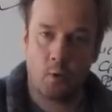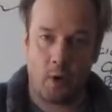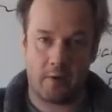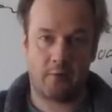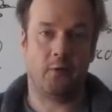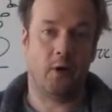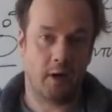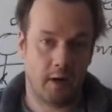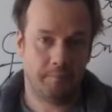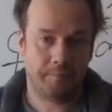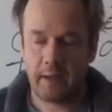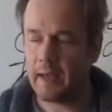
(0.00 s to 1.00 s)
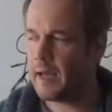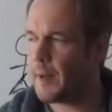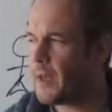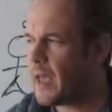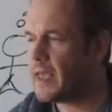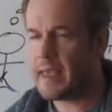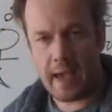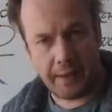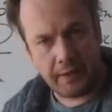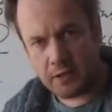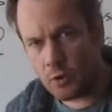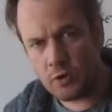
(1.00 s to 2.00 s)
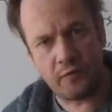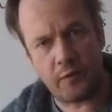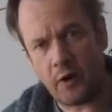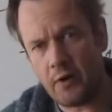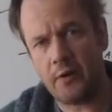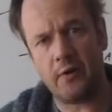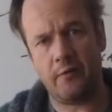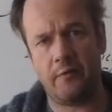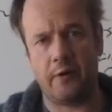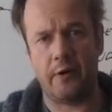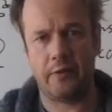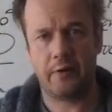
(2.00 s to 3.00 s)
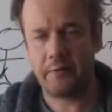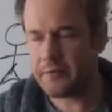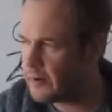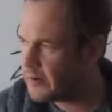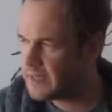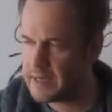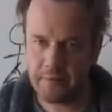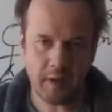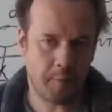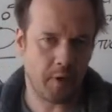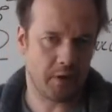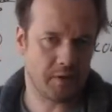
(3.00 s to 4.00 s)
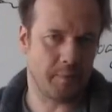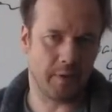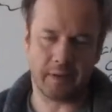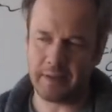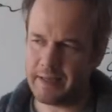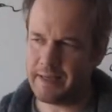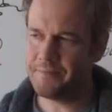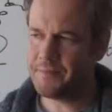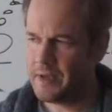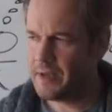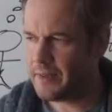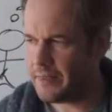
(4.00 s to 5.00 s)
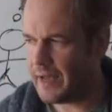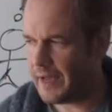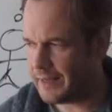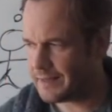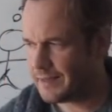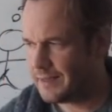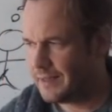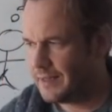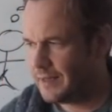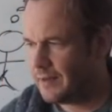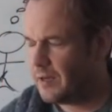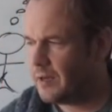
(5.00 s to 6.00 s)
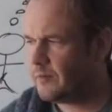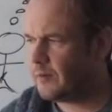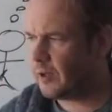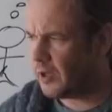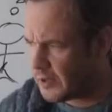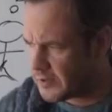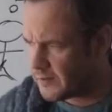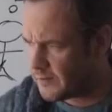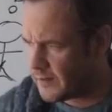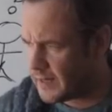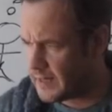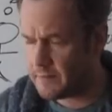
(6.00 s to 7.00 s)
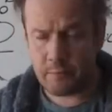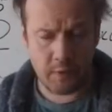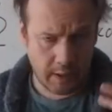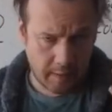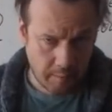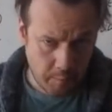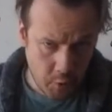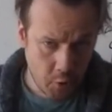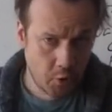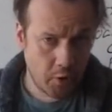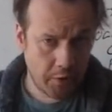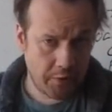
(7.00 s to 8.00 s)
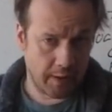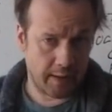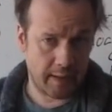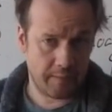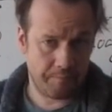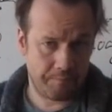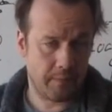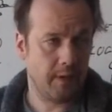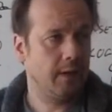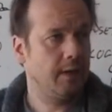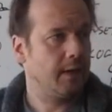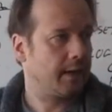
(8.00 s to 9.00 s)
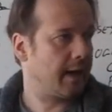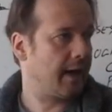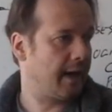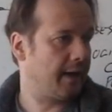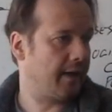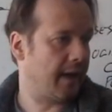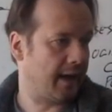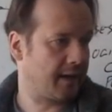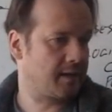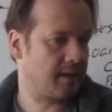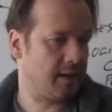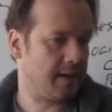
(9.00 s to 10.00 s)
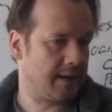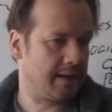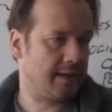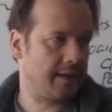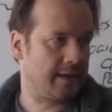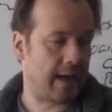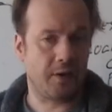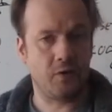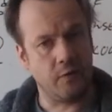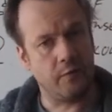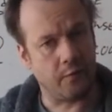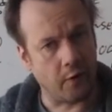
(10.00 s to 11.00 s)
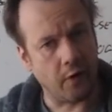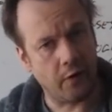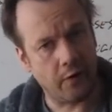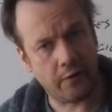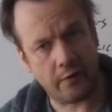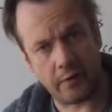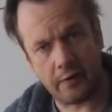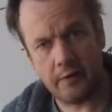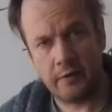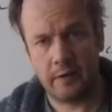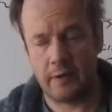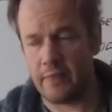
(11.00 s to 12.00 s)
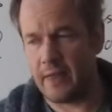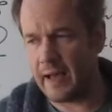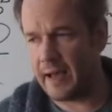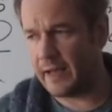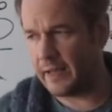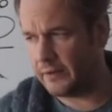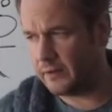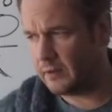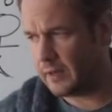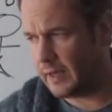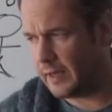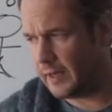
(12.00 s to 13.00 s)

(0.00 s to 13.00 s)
got quite far, and it goes further and further. There is even the possibility that philosophy, like pure thinking, can actually get you further than